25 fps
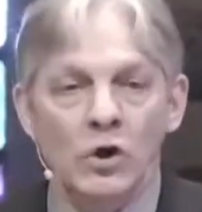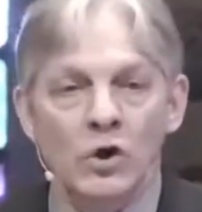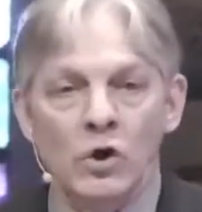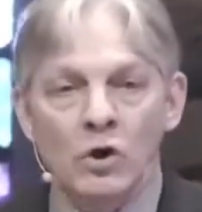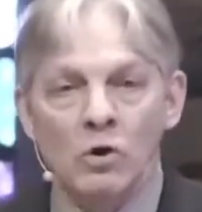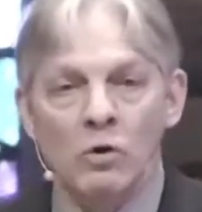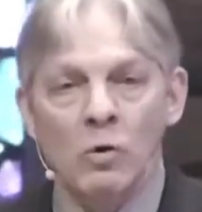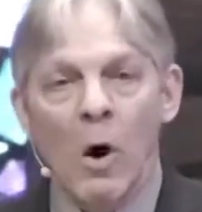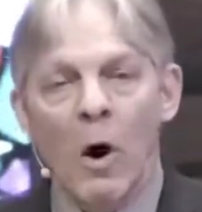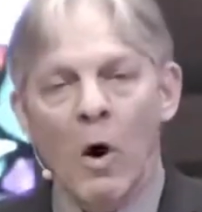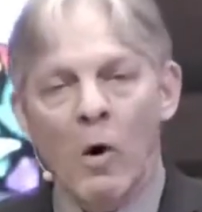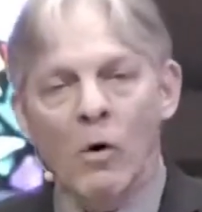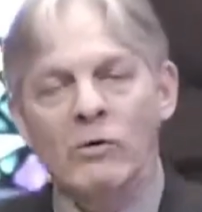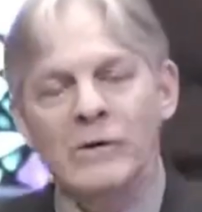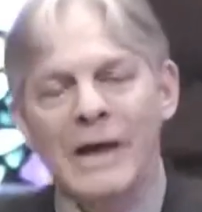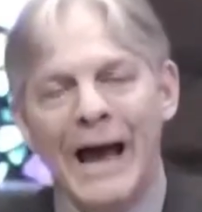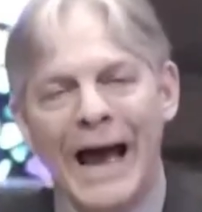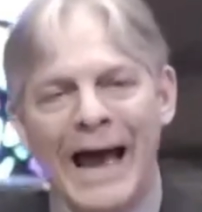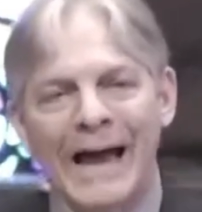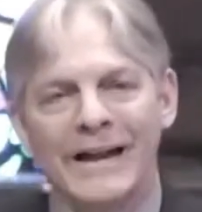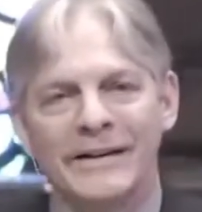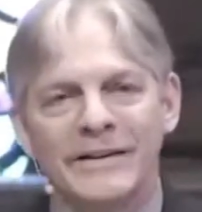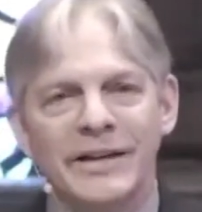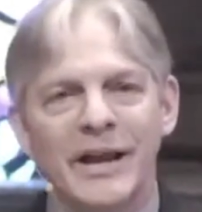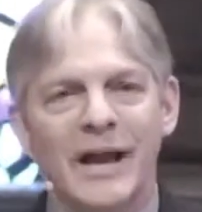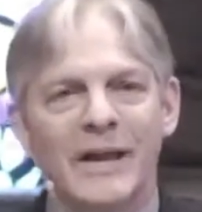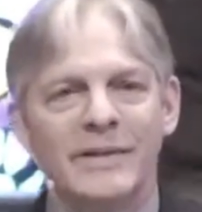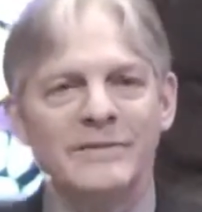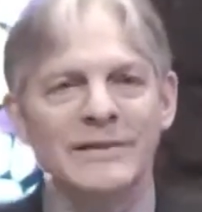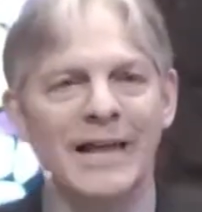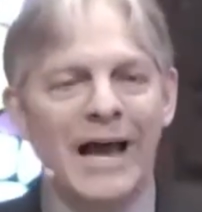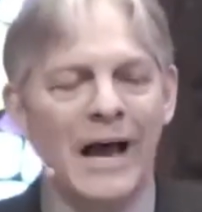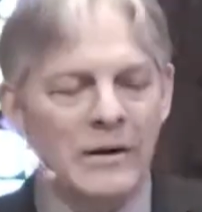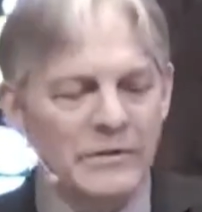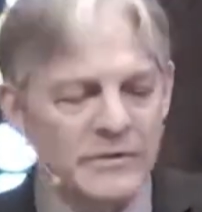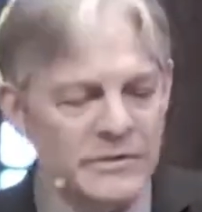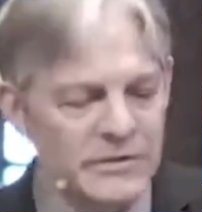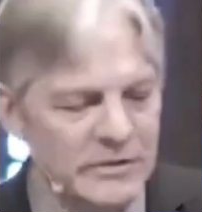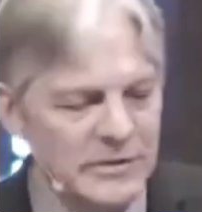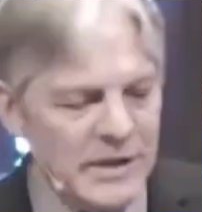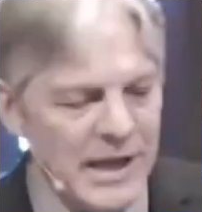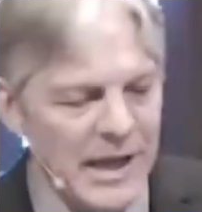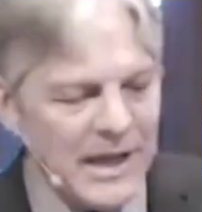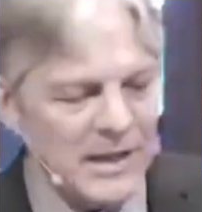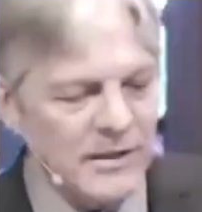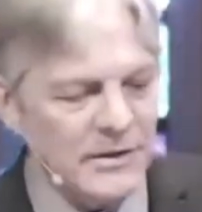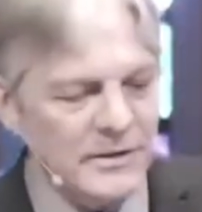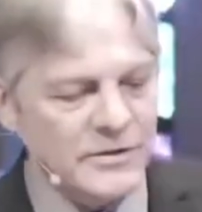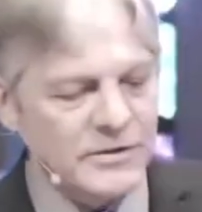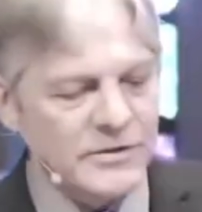You owe God 10,000
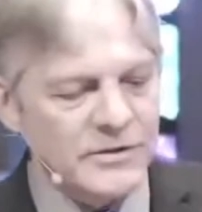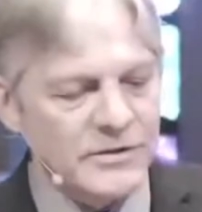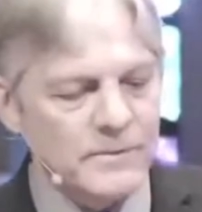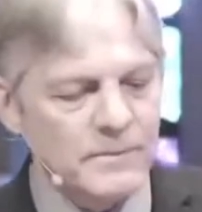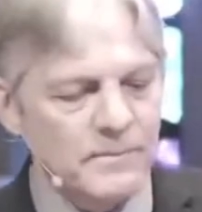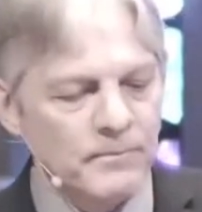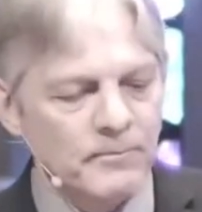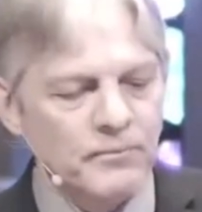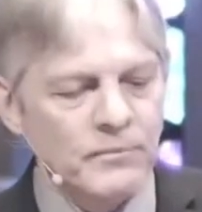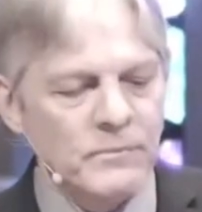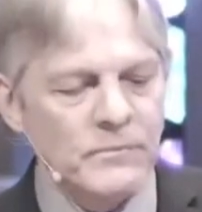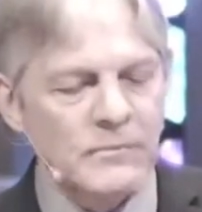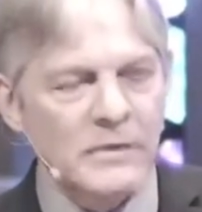talents.